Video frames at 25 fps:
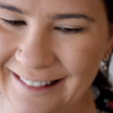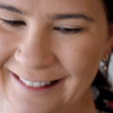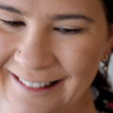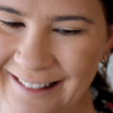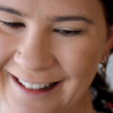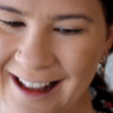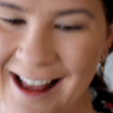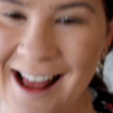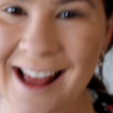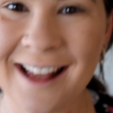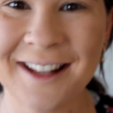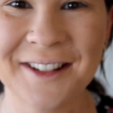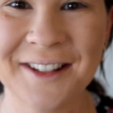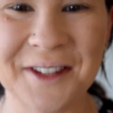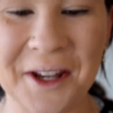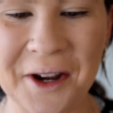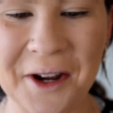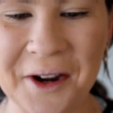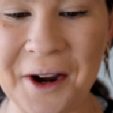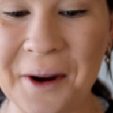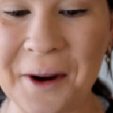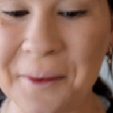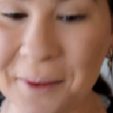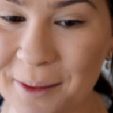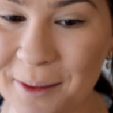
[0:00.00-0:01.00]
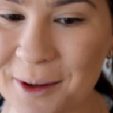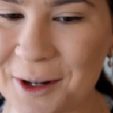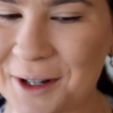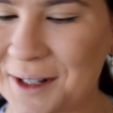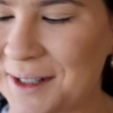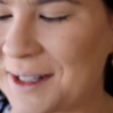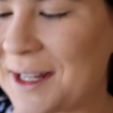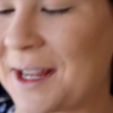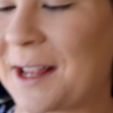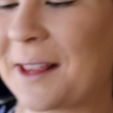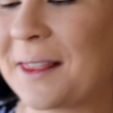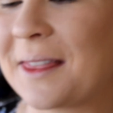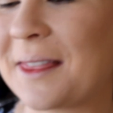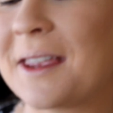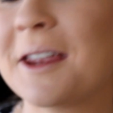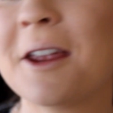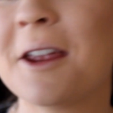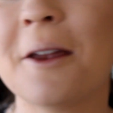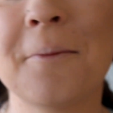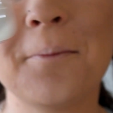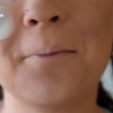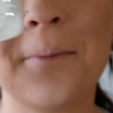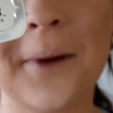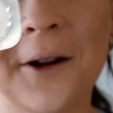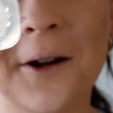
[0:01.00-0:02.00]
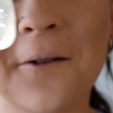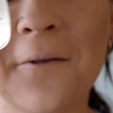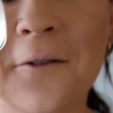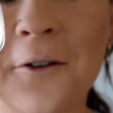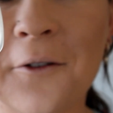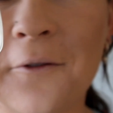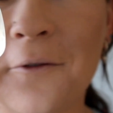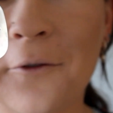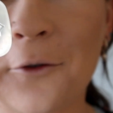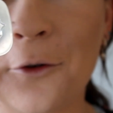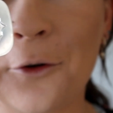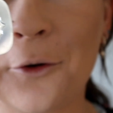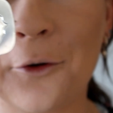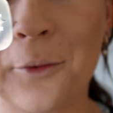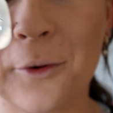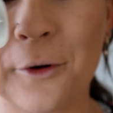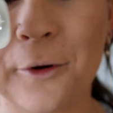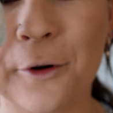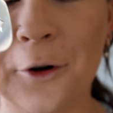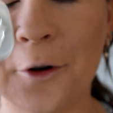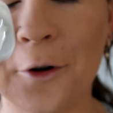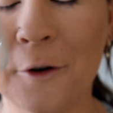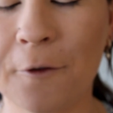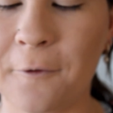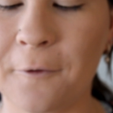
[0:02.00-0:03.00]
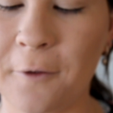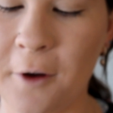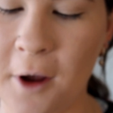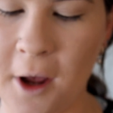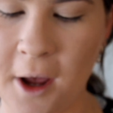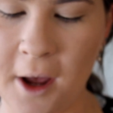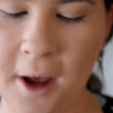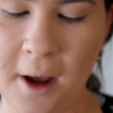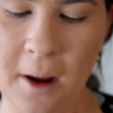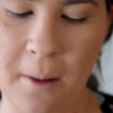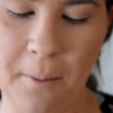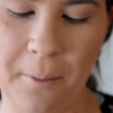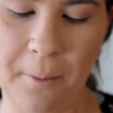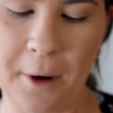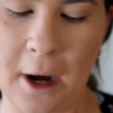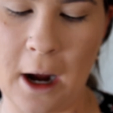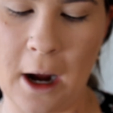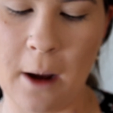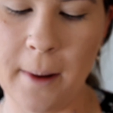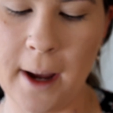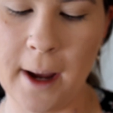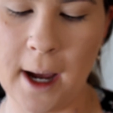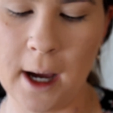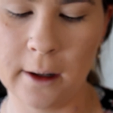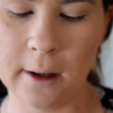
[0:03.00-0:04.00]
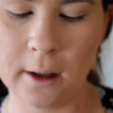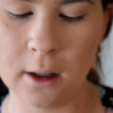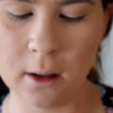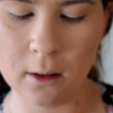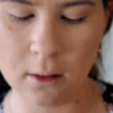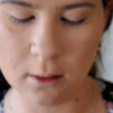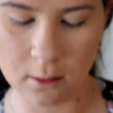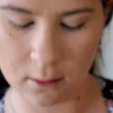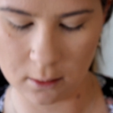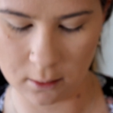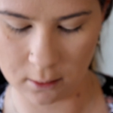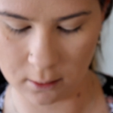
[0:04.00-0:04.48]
So I'm going to be using the Benefit Foolproof Brow Powder.